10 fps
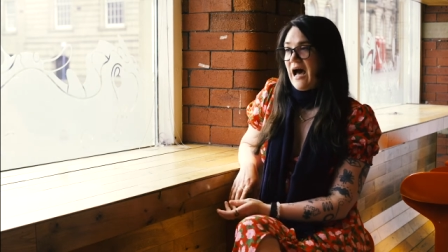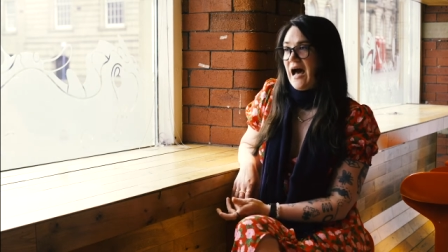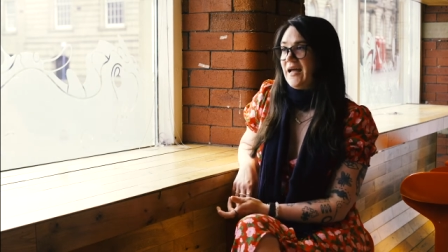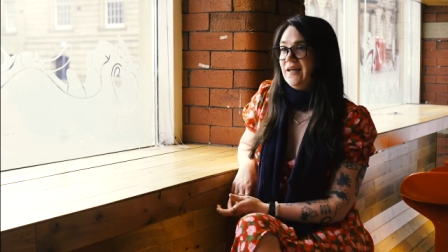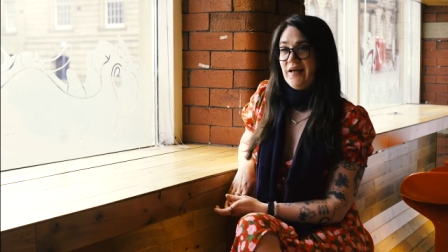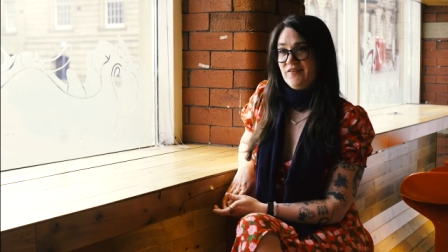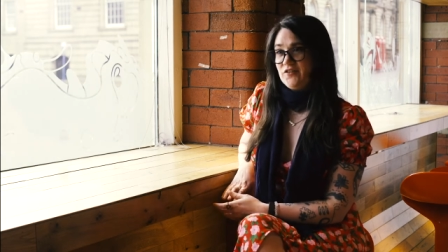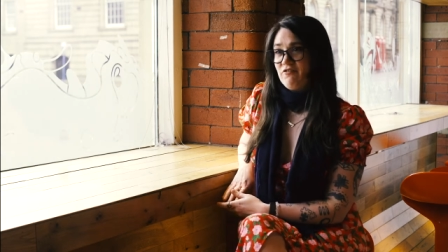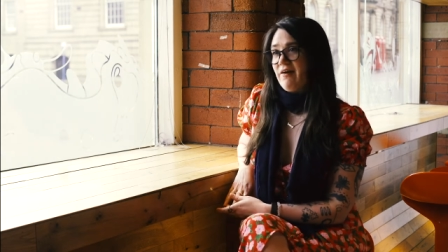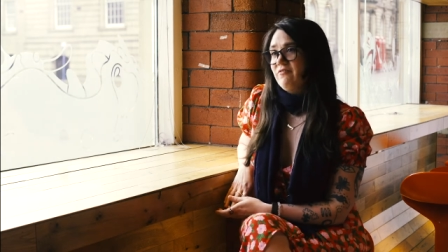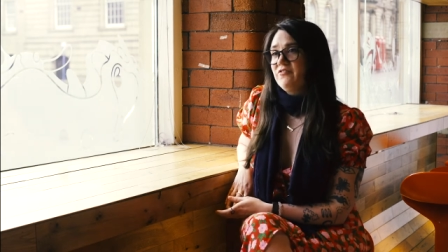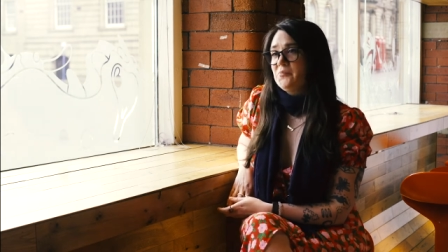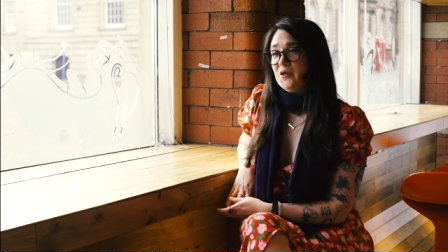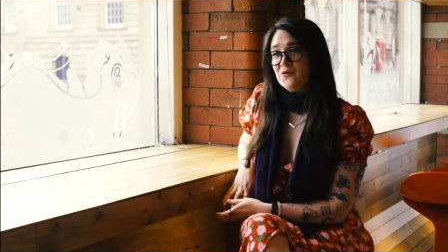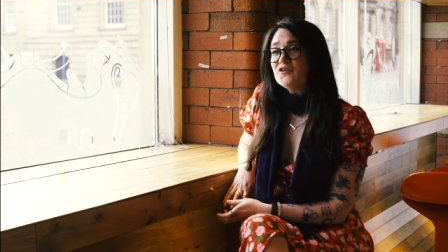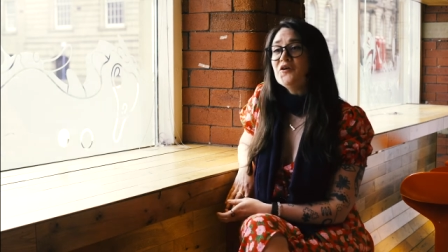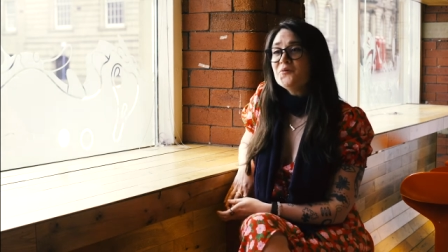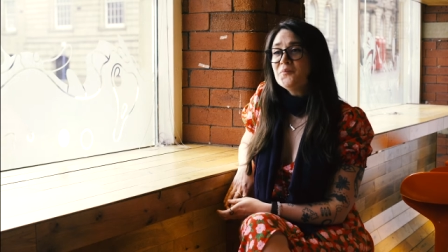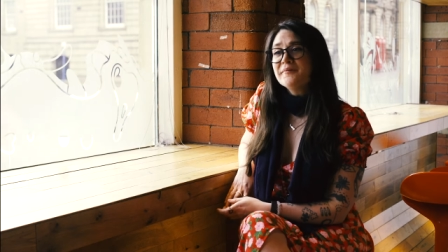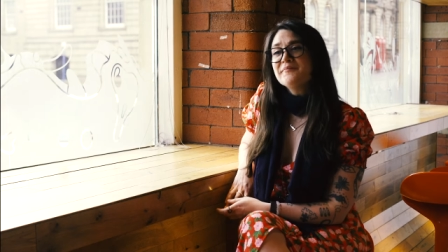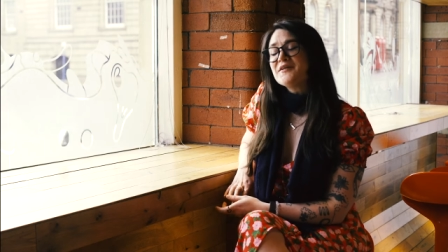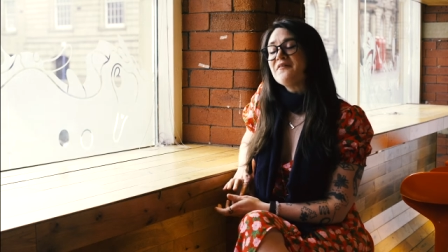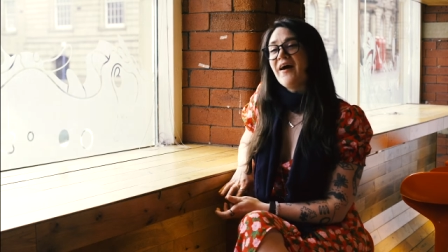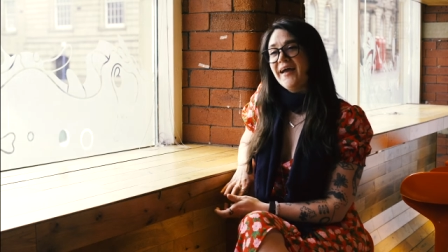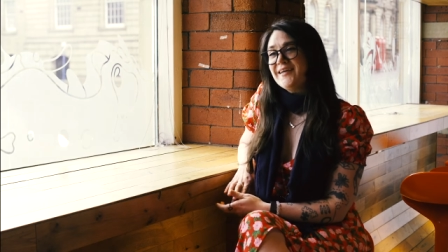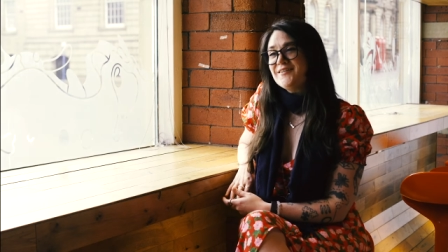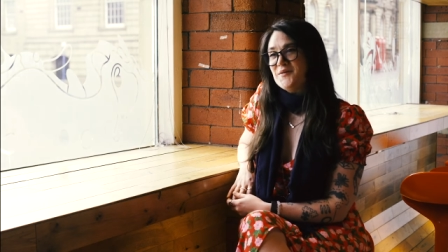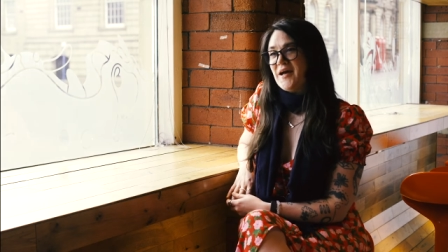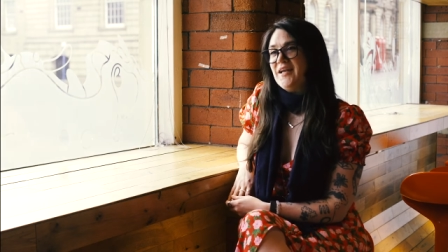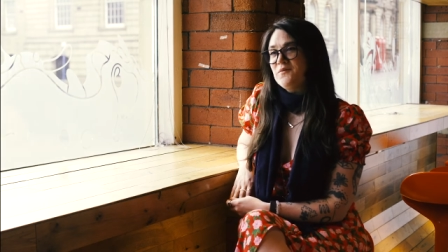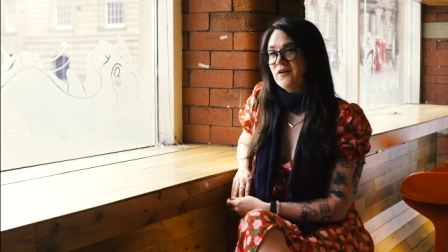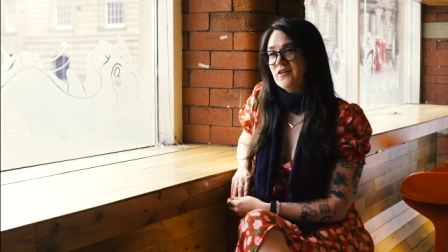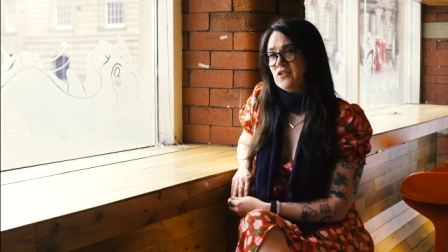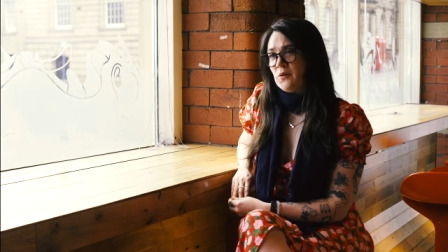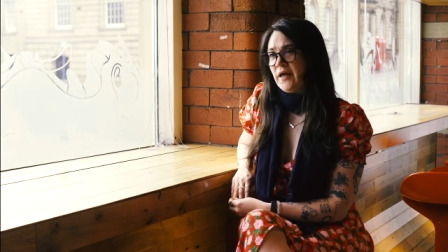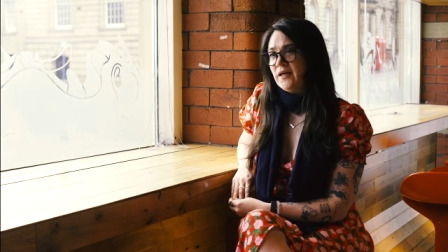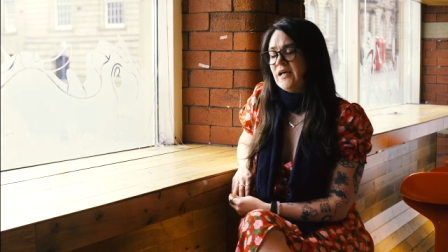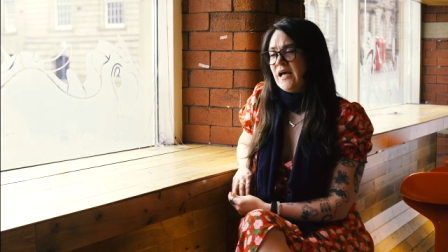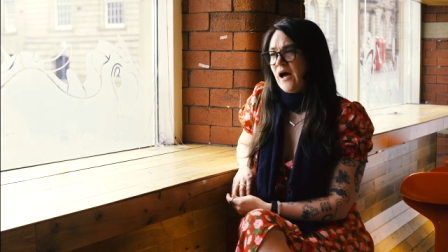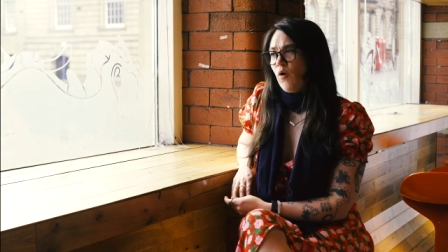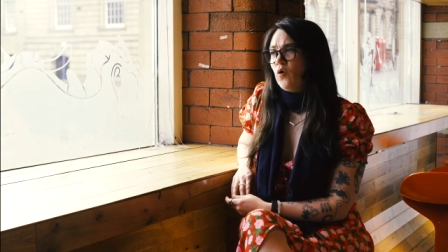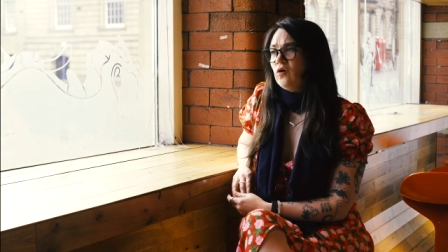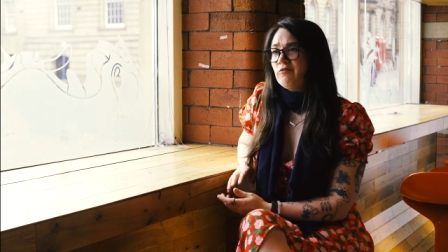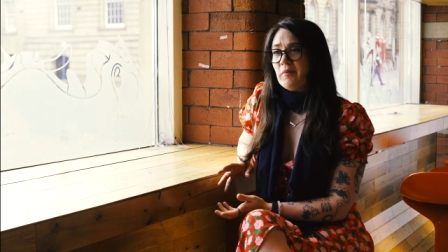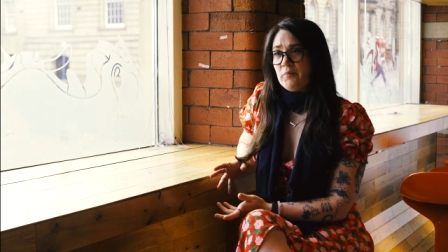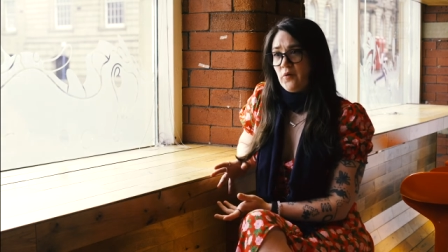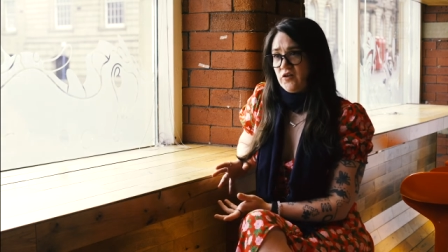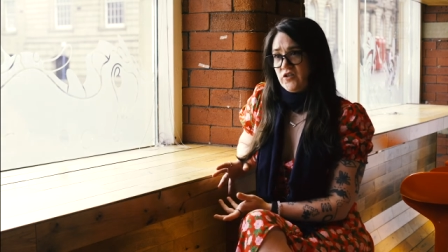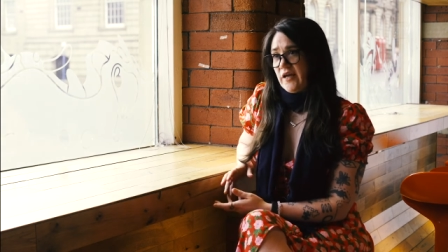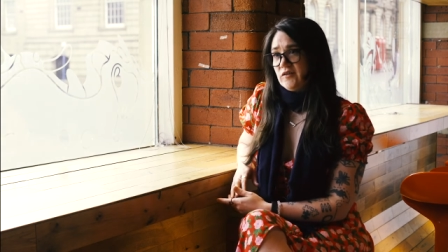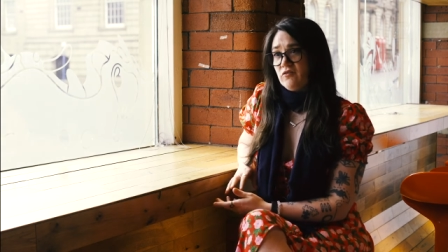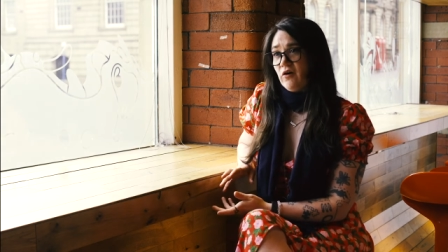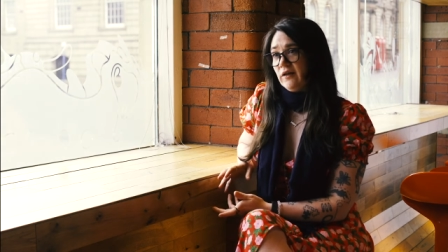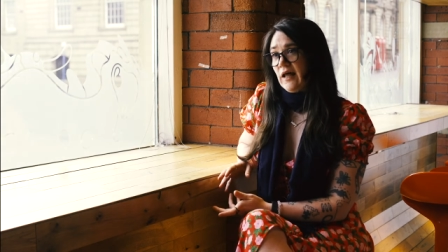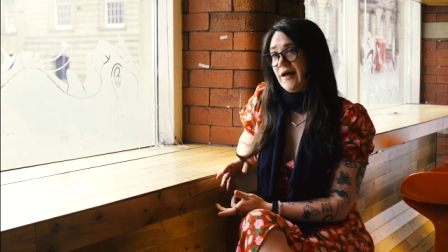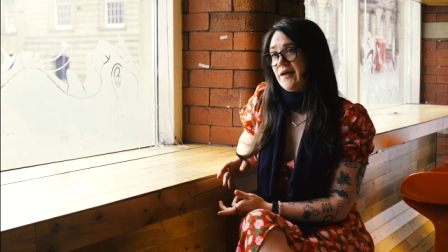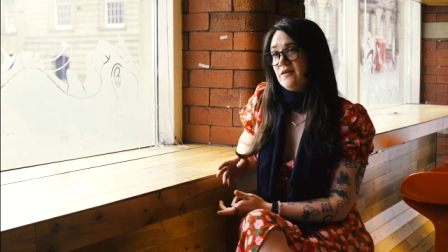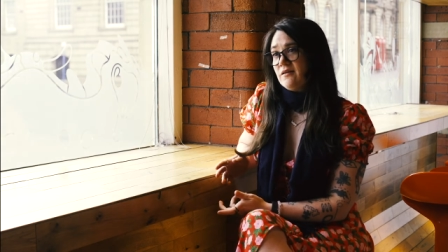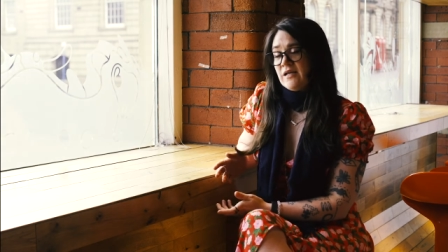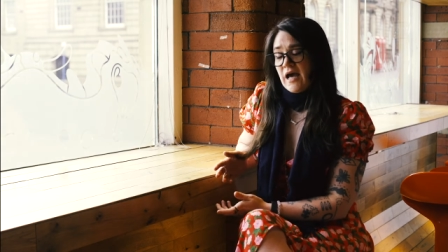I learned to craft from YouTube, so if I can do it, anyone can do it all of my projects are online